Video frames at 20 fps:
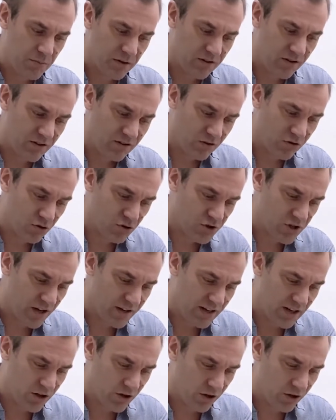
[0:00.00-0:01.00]
but this is a
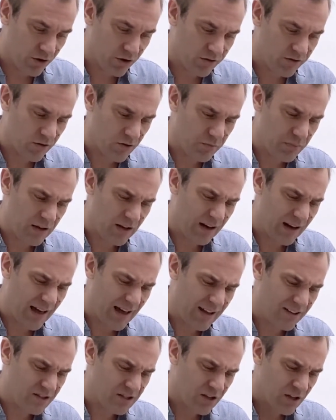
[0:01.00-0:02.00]
shiny color, so it'll be
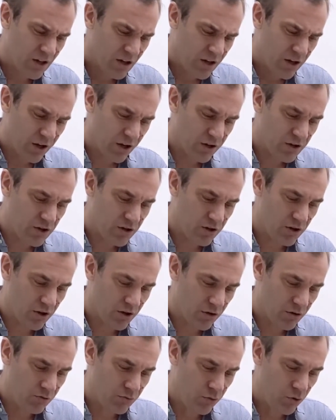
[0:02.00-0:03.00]
light
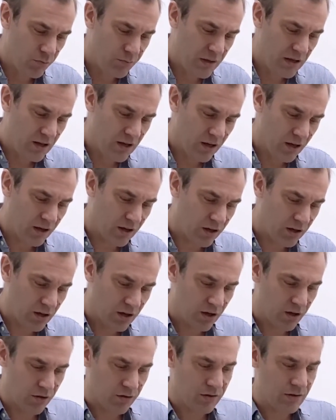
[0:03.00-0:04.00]
ruby
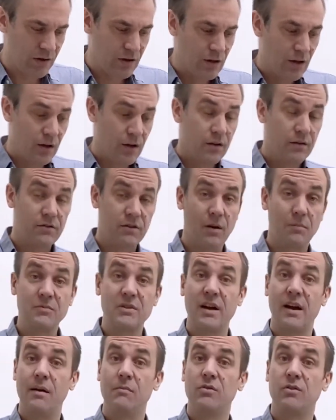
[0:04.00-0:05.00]
colors.
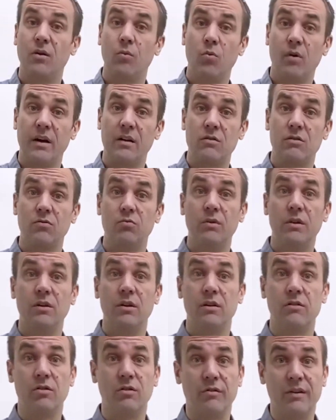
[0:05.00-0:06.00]
Sometimes some wines will
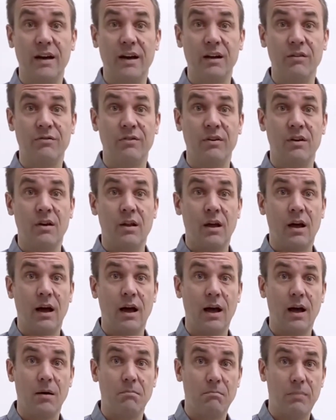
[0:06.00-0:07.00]
not survive,
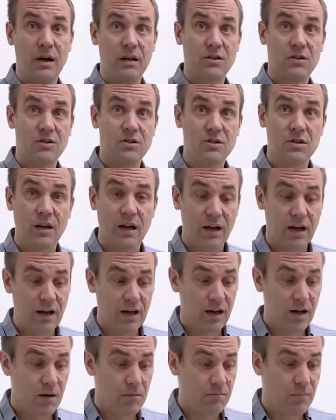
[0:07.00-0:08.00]
but
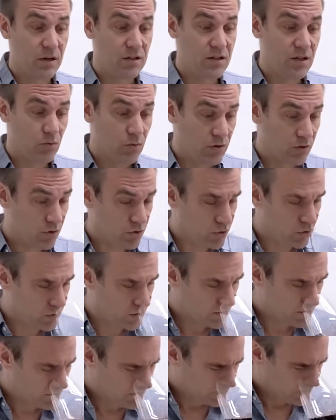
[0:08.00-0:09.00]
it will go
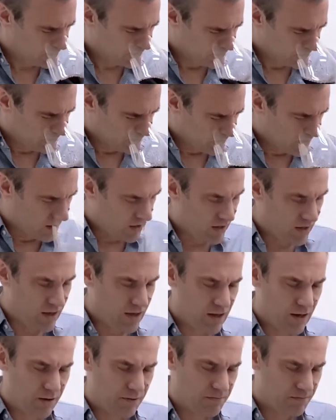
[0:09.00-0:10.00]
through.
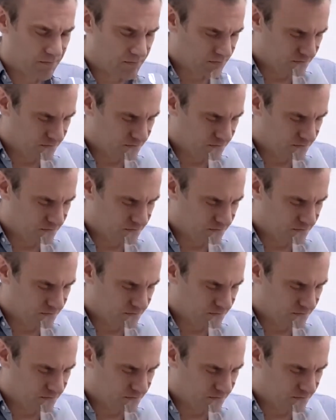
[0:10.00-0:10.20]
Here,